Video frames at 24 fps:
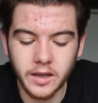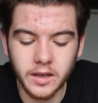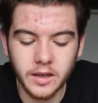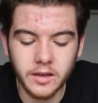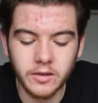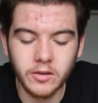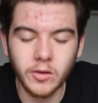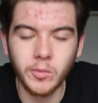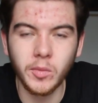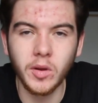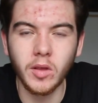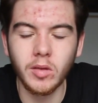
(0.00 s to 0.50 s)

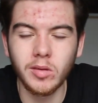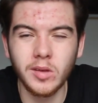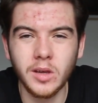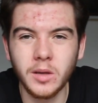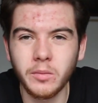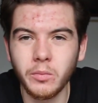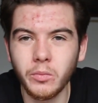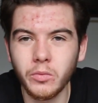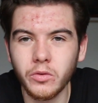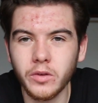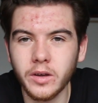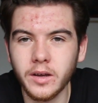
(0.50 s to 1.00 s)
some of the
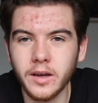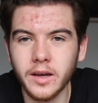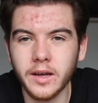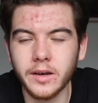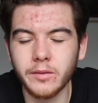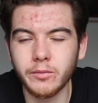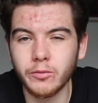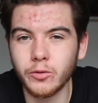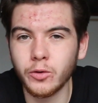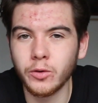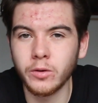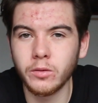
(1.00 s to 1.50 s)
themes that kind
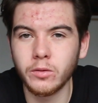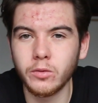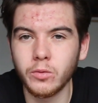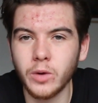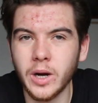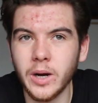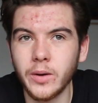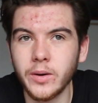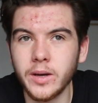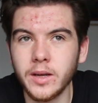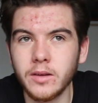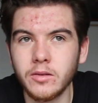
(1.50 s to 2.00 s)
of run
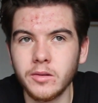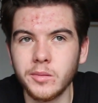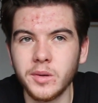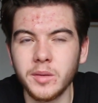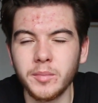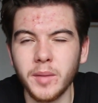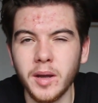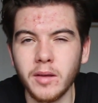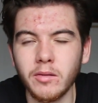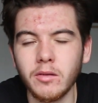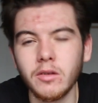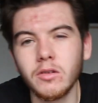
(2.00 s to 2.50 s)
throughout it, some of the
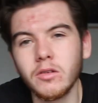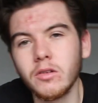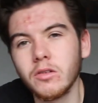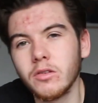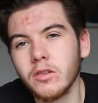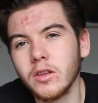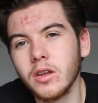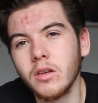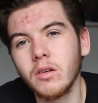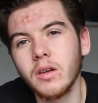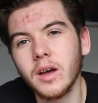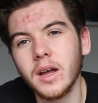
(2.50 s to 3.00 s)
messages
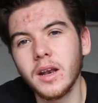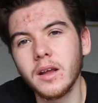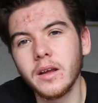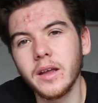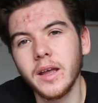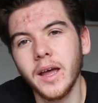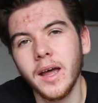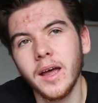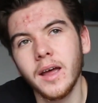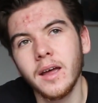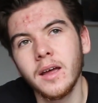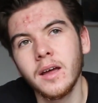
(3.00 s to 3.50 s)
that you kind of
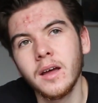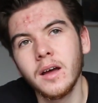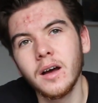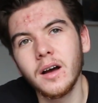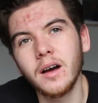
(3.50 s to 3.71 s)
get